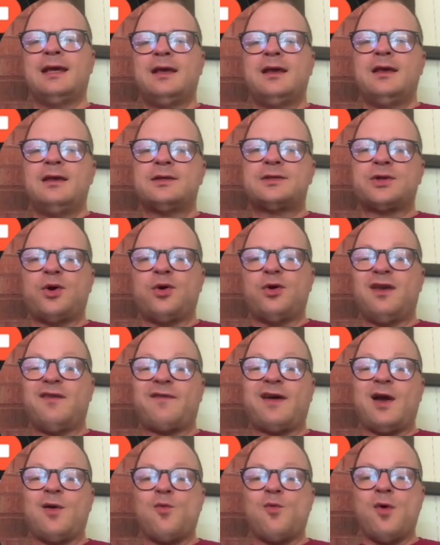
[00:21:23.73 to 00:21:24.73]
So
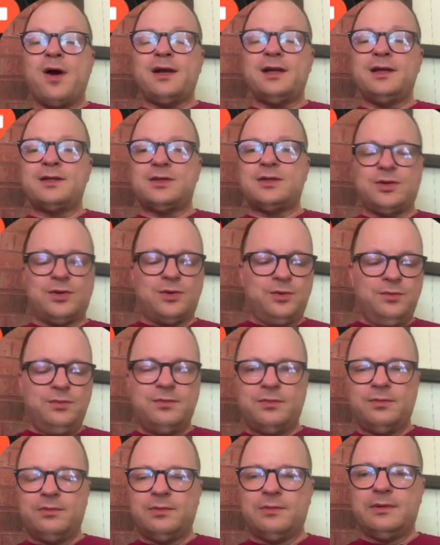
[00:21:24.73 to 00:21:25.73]
if I wanted
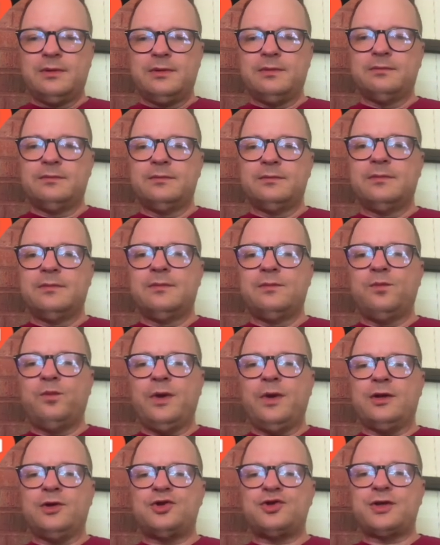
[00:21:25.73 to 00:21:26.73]
to,
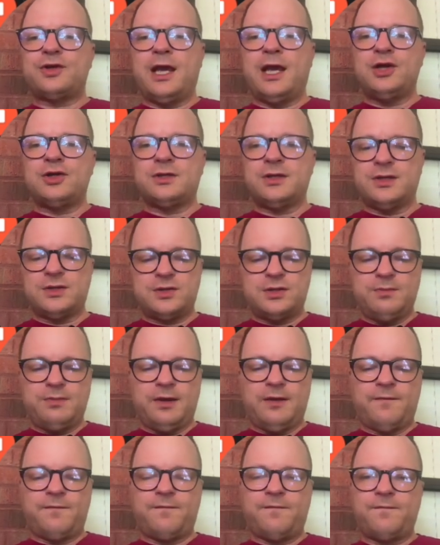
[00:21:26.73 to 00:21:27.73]
we could change this to
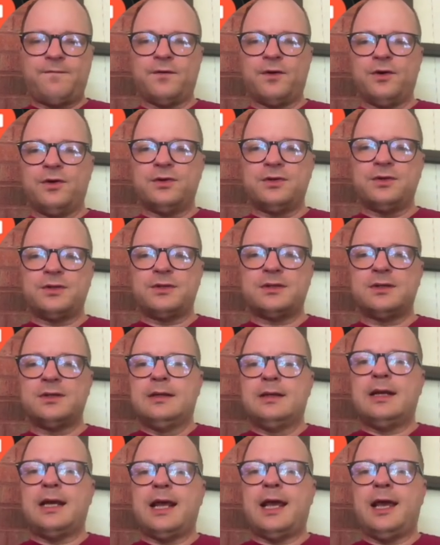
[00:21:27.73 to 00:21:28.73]
be
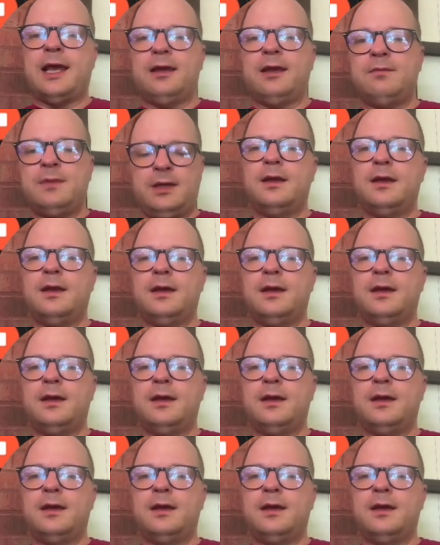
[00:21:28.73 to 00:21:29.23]
first name,